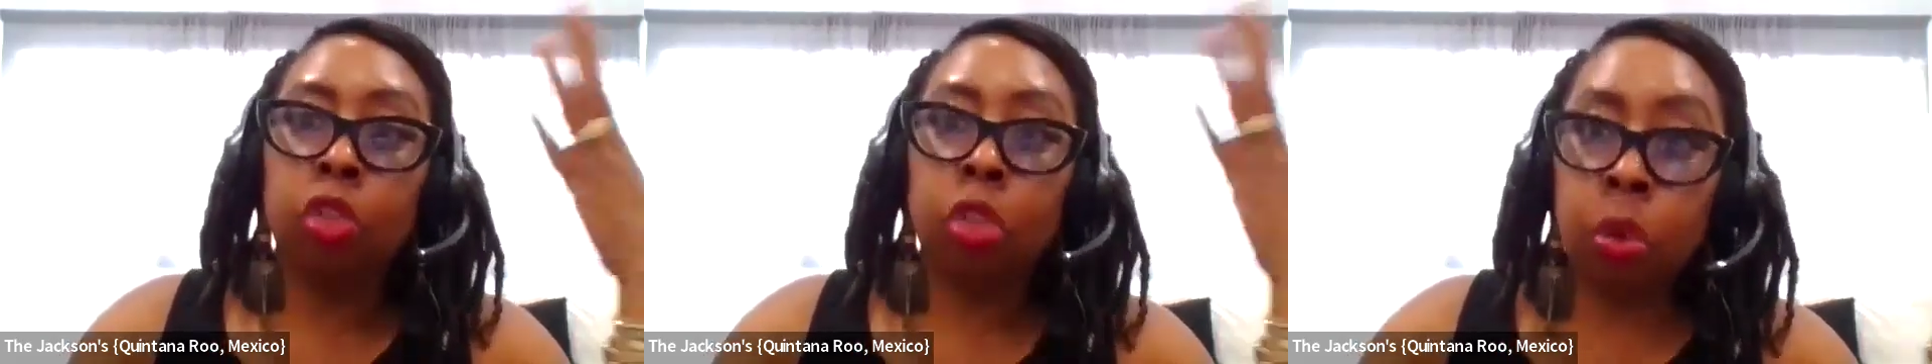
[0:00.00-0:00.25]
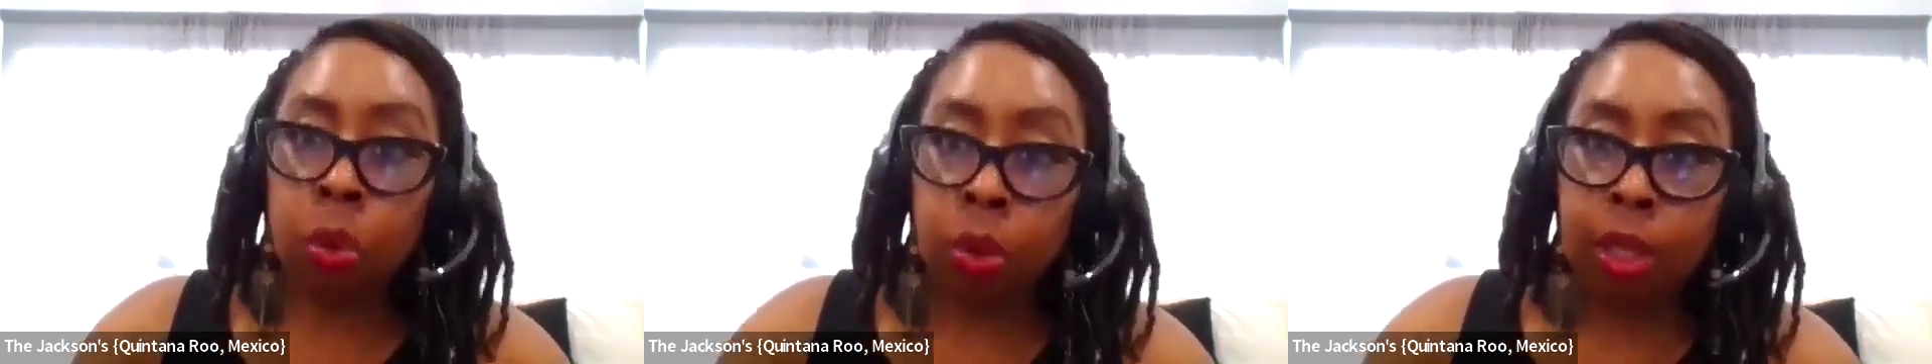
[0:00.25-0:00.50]

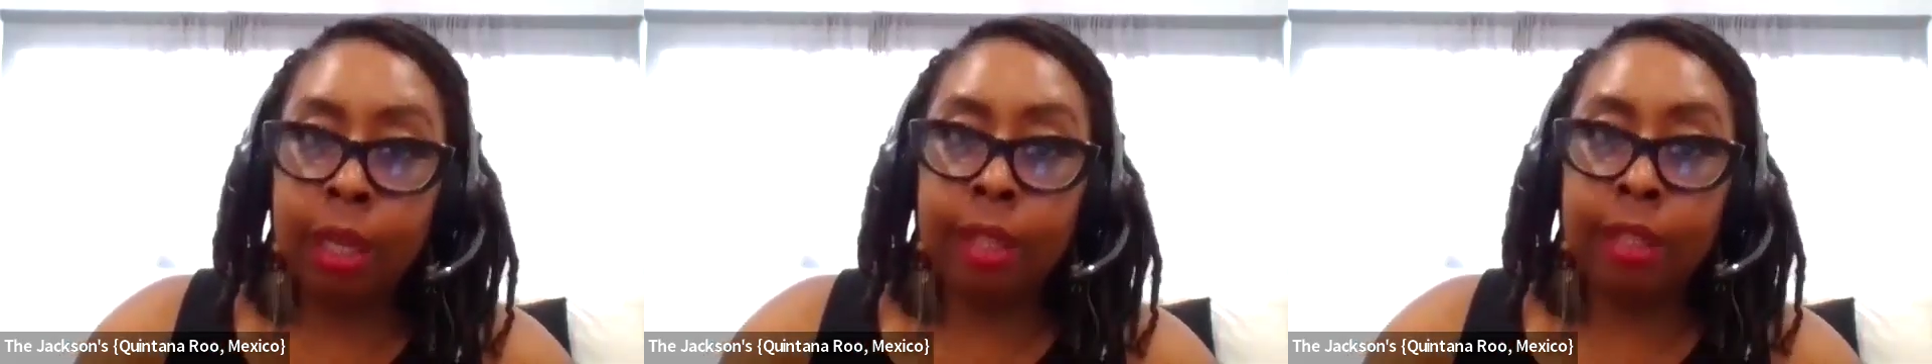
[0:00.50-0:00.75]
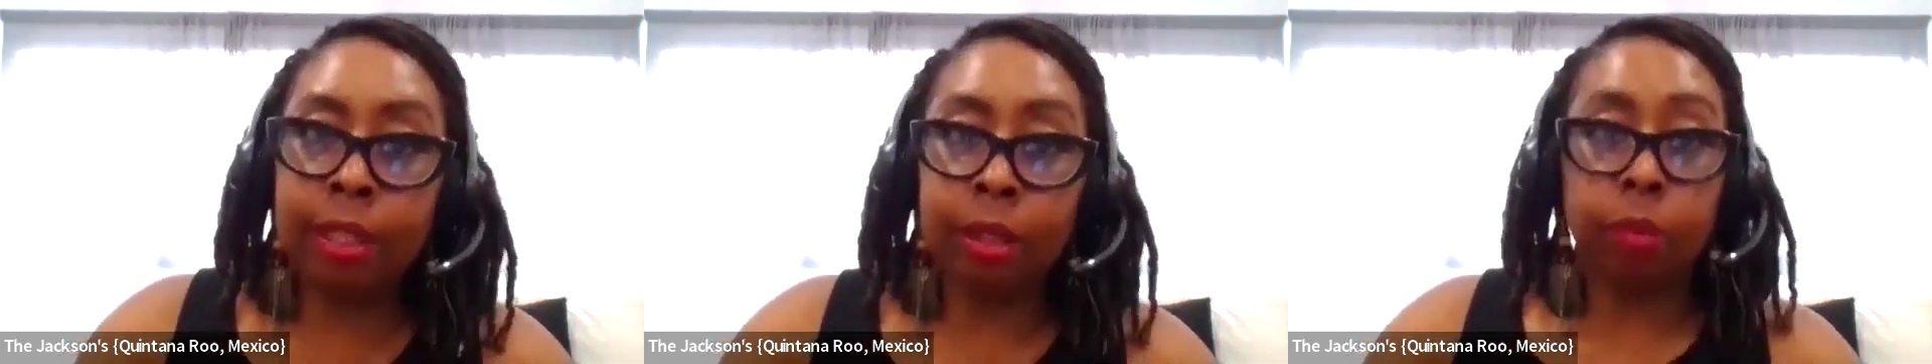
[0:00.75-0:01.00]
to
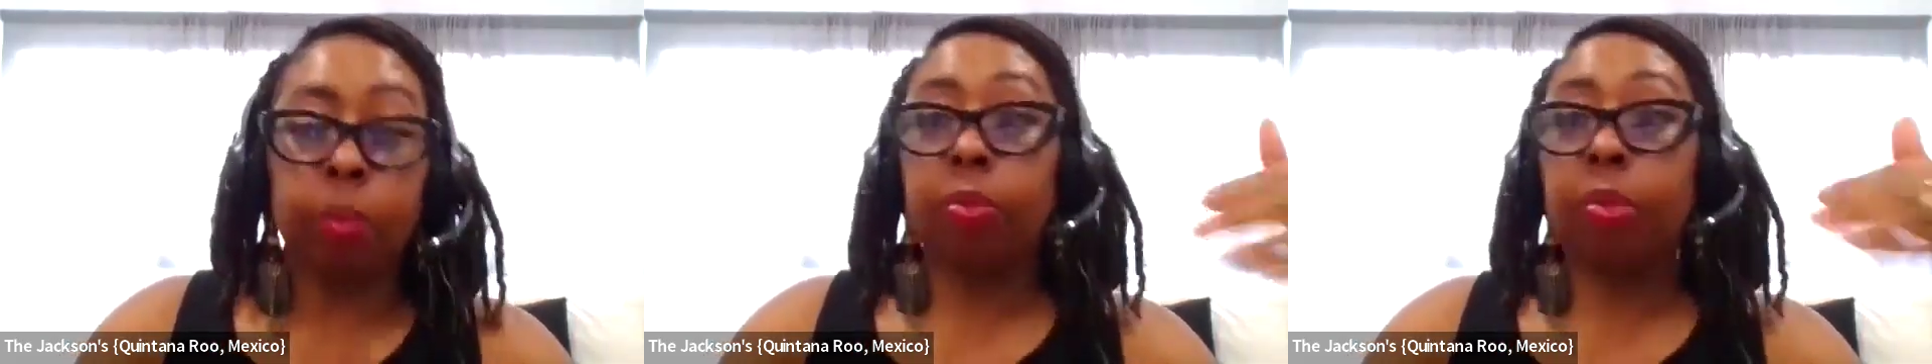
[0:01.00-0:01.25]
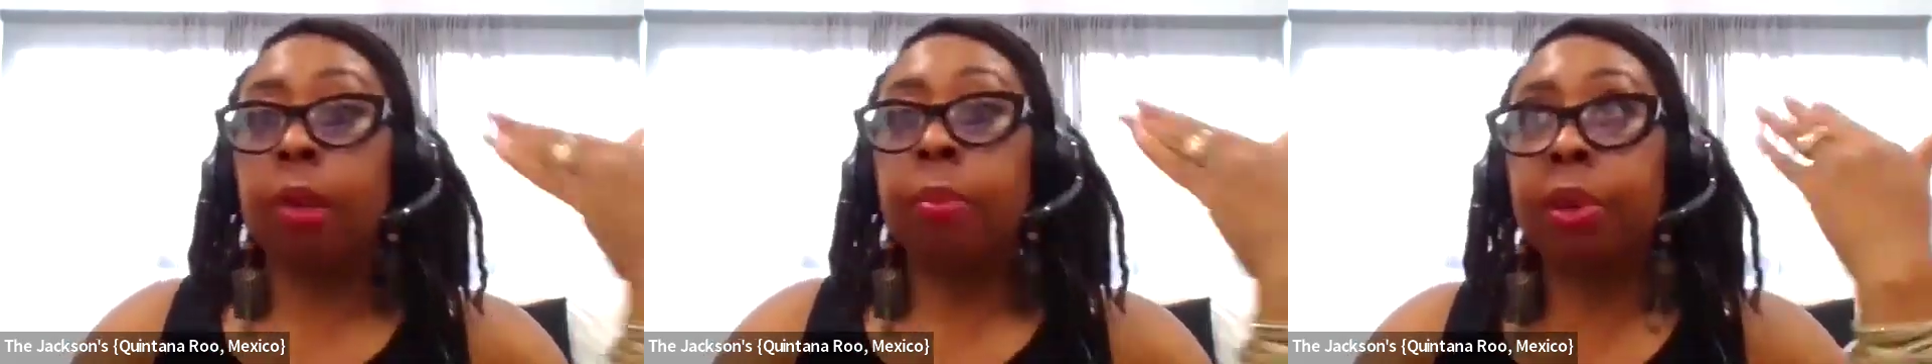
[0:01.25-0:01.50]
this
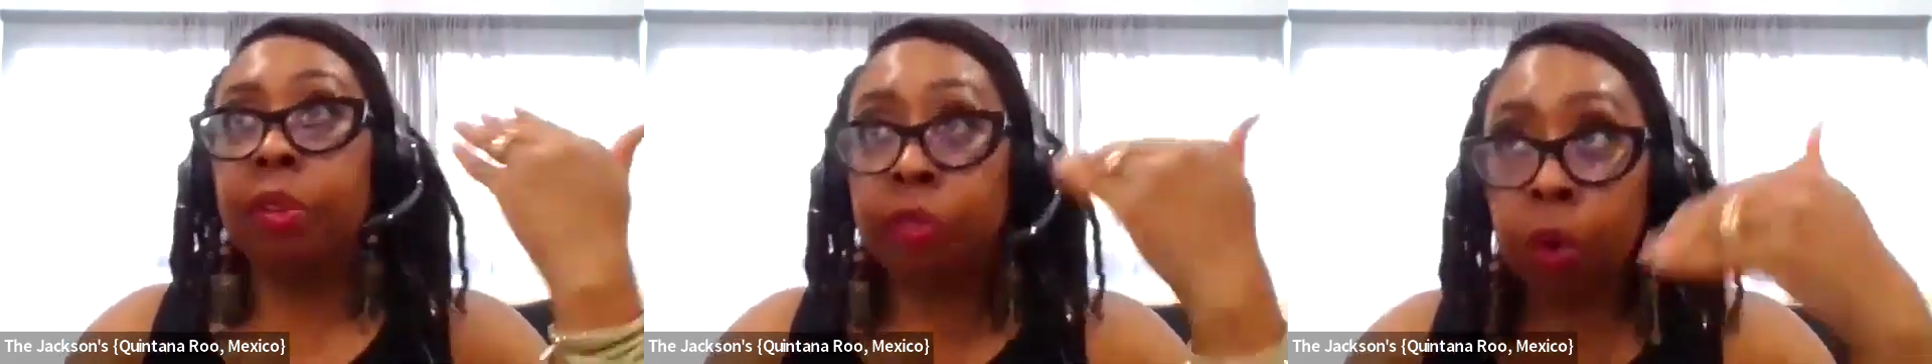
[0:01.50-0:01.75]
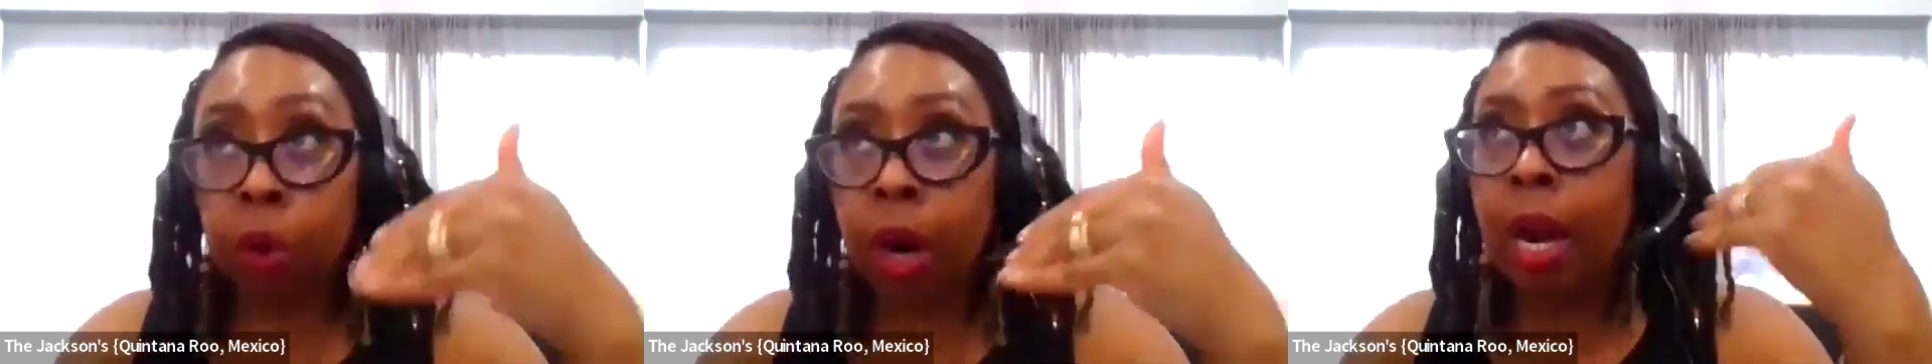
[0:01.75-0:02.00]

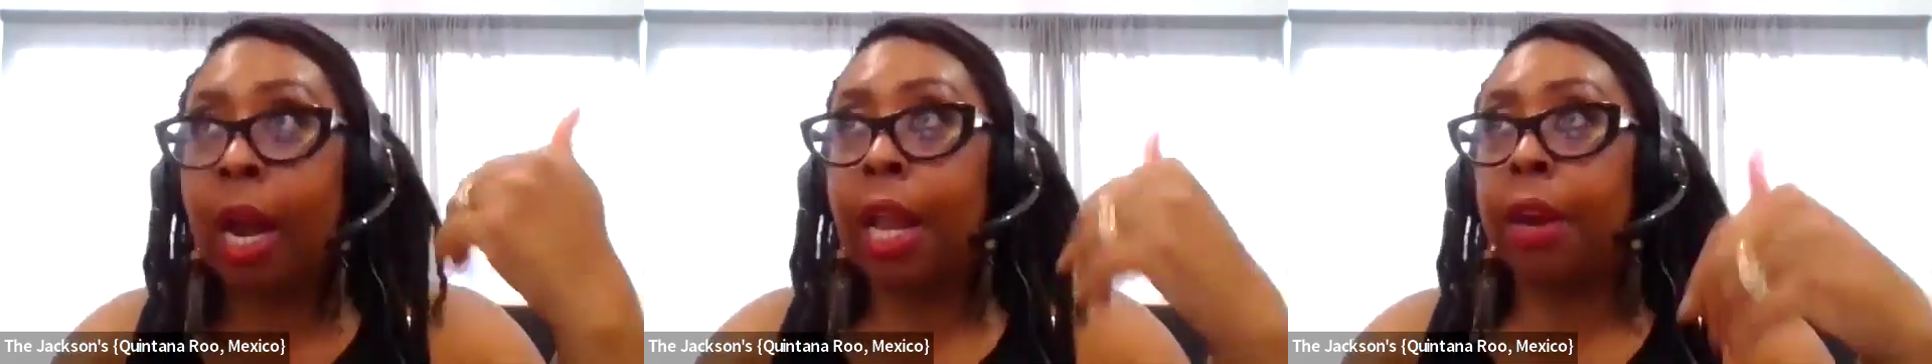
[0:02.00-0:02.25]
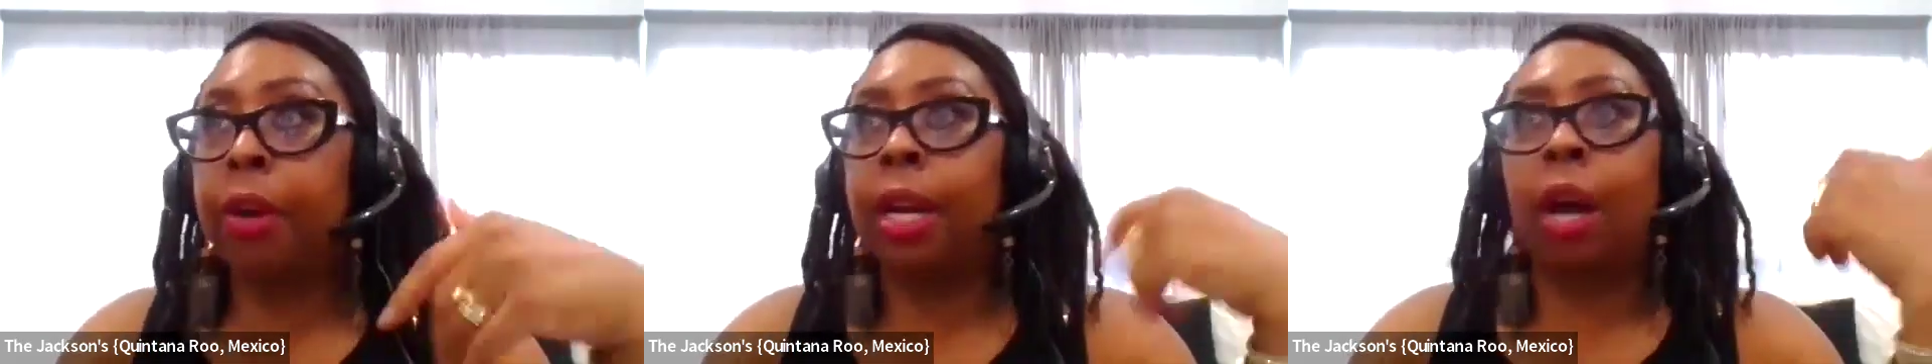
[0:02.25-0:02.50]
before I
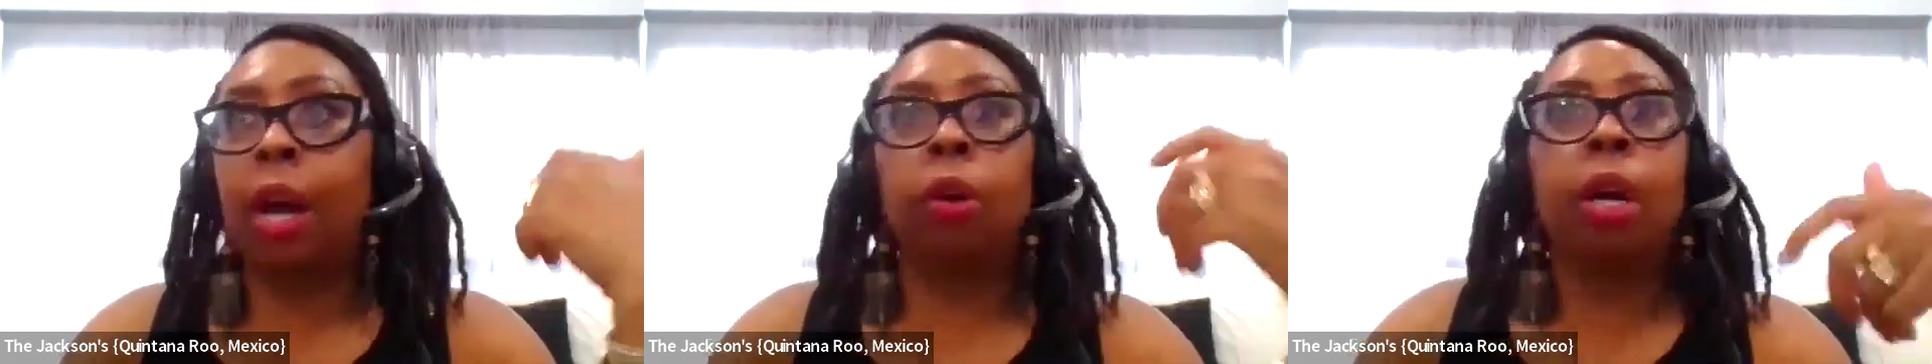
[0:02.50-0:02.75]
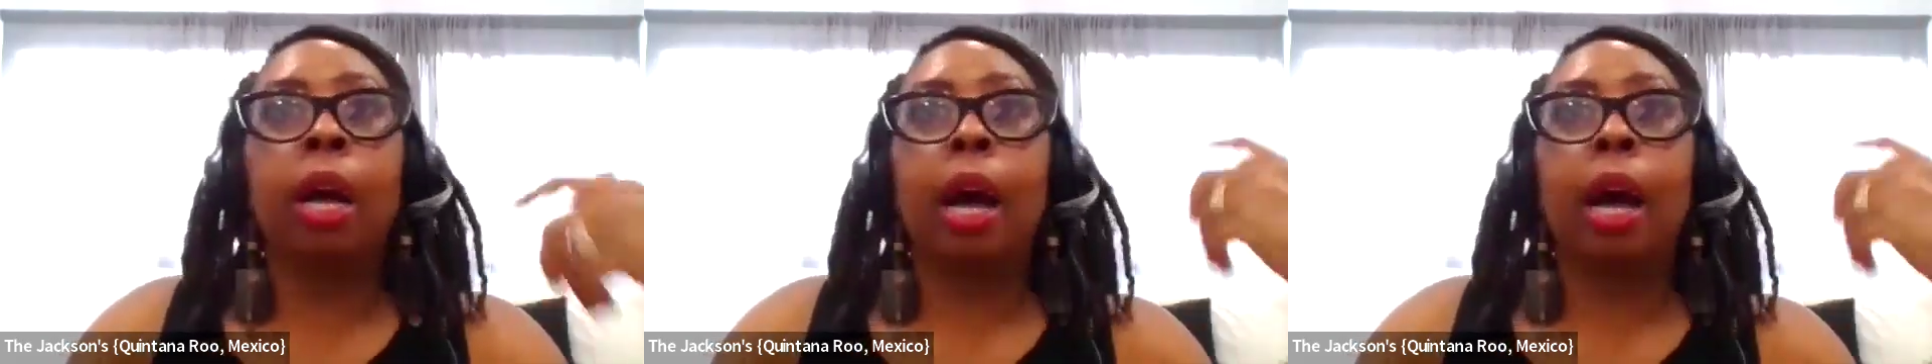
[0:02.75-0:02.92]
hire it out.